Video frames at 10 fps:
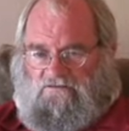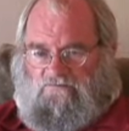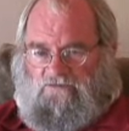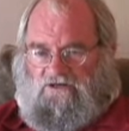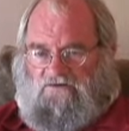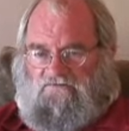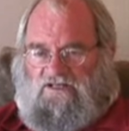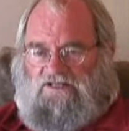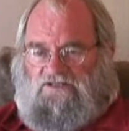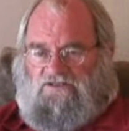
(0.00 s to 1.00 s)
the power of
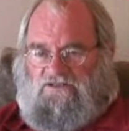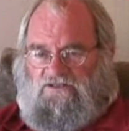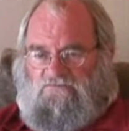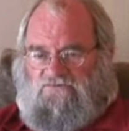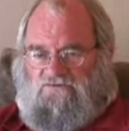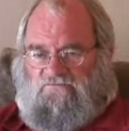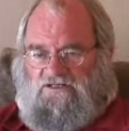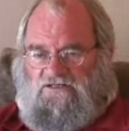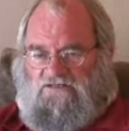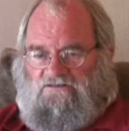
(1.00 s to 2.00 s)
healing that comes from
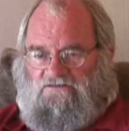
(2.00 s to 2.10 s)
that.